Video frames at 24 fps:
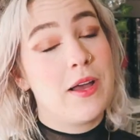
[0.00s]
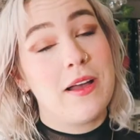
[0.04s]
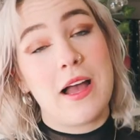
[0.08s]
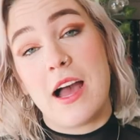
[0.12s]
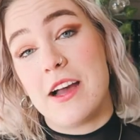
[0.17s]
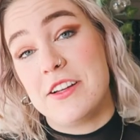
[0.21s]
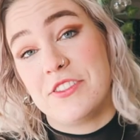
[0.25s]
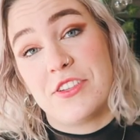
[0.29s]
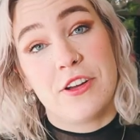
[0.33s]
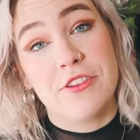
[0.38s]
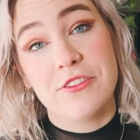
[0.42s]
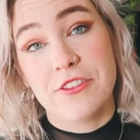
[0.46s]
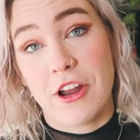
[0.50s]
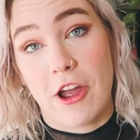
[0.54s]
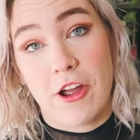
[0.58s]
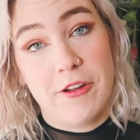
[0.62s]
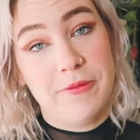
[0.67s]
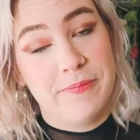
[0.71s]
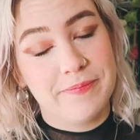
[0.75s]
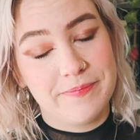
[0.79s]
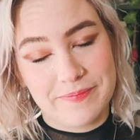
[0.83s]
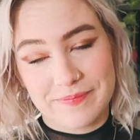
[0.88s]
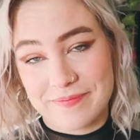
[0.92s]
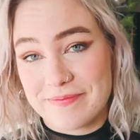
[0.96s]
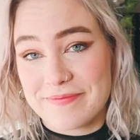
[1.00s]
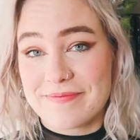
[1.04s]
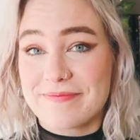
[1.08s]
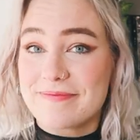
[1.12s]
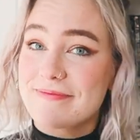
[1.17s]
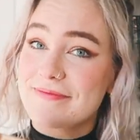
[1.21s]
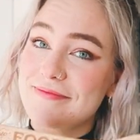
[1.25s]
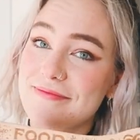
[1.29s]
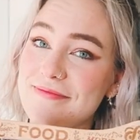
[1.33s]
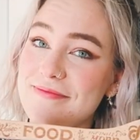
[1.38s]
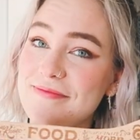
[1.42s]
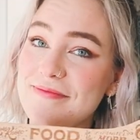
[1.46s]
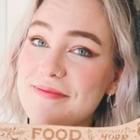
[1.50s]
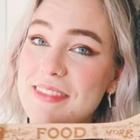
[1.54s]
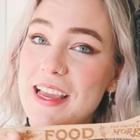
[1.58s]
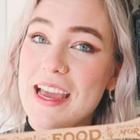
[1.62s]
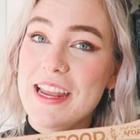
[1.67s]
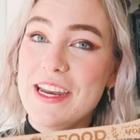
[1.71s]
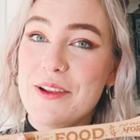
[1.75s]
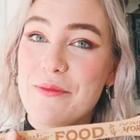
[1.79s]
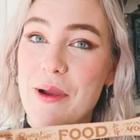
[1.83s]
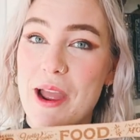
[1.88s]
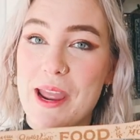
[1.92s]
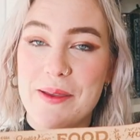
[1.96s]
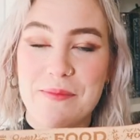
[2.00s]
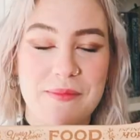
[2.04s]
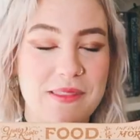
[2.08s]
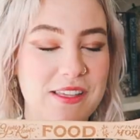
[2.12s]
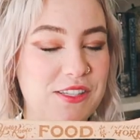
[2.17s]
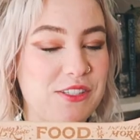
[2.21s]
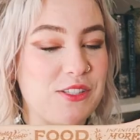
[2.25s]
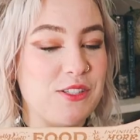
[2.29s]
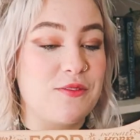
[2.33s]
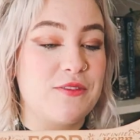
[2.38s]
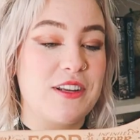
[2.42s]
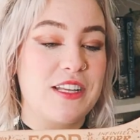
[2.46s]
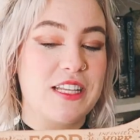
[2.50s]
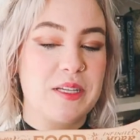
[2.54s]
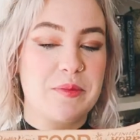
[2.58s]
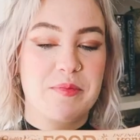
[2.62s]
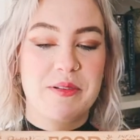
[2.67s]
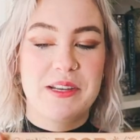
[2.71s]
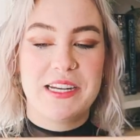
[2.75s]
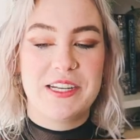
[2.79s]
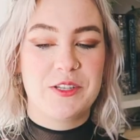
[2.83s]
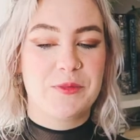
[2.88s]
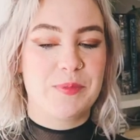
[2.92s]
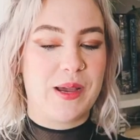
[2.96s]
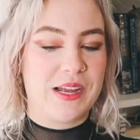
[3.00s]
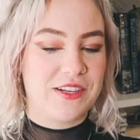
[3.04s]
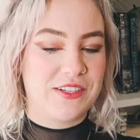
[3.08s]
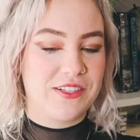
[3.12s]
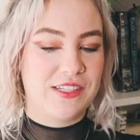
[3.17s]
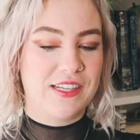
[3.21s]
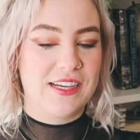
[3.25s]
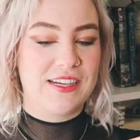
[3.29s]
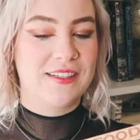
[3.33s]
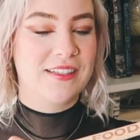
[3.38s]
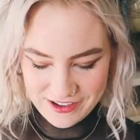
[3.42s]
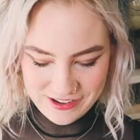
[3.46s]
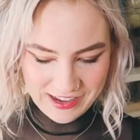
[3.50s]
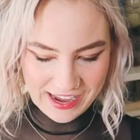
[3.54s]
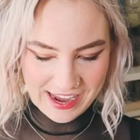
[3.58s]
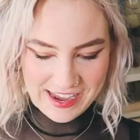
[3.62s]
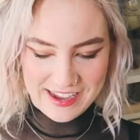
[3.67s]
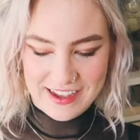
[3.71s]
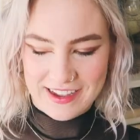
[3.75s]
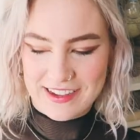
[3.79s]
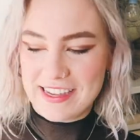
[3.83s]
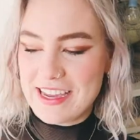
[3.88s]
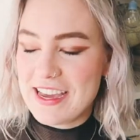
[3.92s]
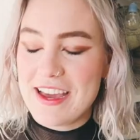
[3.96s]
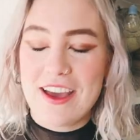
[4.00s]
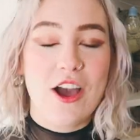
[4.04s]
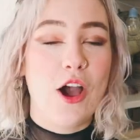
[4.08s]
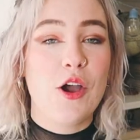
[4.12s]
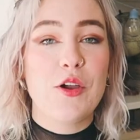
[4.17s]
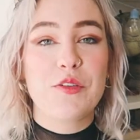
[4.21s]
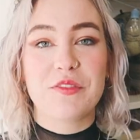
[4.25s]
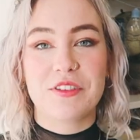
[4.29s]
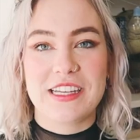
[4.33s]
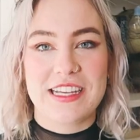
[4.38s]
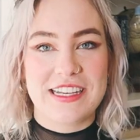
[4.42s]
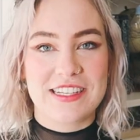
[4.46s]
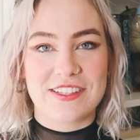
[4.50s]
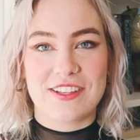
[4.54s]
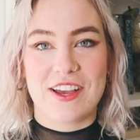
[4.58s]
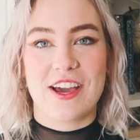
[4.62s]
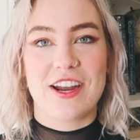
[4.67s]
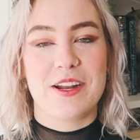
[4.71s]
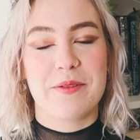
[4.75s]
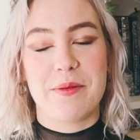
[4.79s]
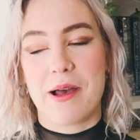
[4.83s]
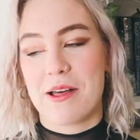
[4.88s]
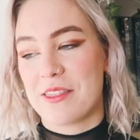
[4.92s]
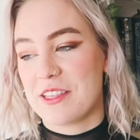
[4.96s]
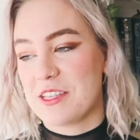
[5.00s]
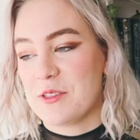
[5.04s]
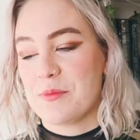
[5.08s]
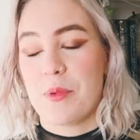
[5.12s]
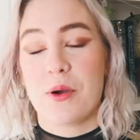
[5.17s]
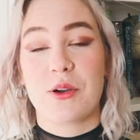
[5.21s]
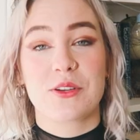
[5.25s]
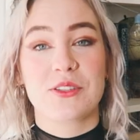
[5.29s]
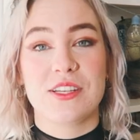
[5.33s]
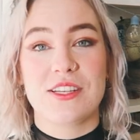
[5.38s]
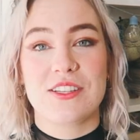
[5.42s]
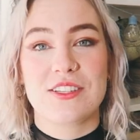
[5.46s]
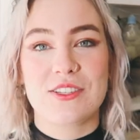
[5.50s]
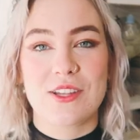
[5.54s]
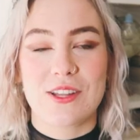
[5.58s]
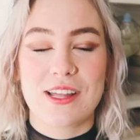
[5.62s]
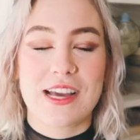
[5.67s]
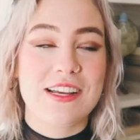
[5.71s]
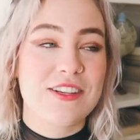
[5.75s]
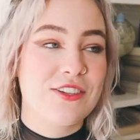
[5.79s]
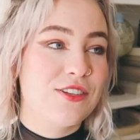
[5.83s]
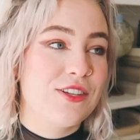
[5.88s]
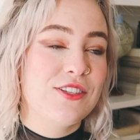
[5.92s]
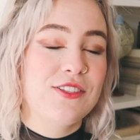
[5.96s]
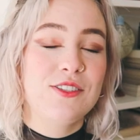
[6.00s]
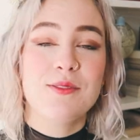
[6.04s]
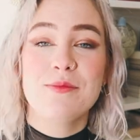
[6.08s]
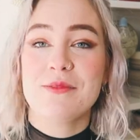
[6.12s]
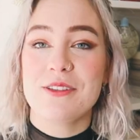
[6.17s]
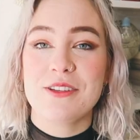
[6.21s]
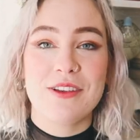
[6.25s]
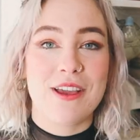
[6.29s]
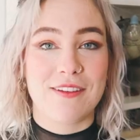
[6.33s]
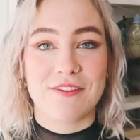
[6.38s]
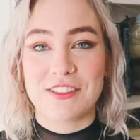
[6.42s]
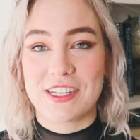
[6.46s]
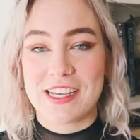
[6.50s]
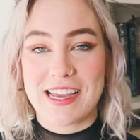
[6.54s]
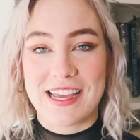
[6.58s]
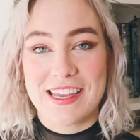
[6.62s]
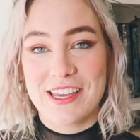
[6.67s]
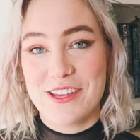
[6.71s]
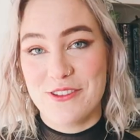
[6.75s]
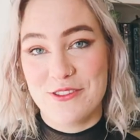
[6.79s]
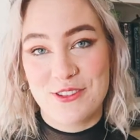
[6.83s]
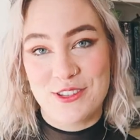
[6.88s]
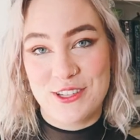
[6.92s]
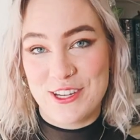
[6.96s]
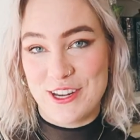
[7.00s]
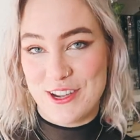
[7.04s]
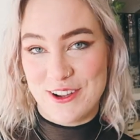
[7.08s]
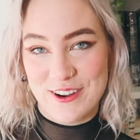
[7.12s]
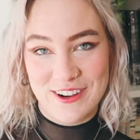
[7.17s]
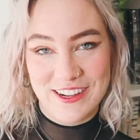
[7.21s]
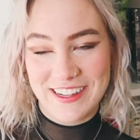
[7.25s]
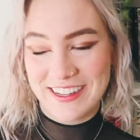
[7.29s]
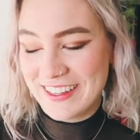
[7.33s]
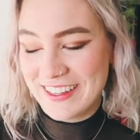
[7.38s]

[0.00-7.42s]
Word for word: I don't know. Anyway, this is a really pretty spatula. Okay, I get overly excited about these boxes, so that's just something you have to get used to.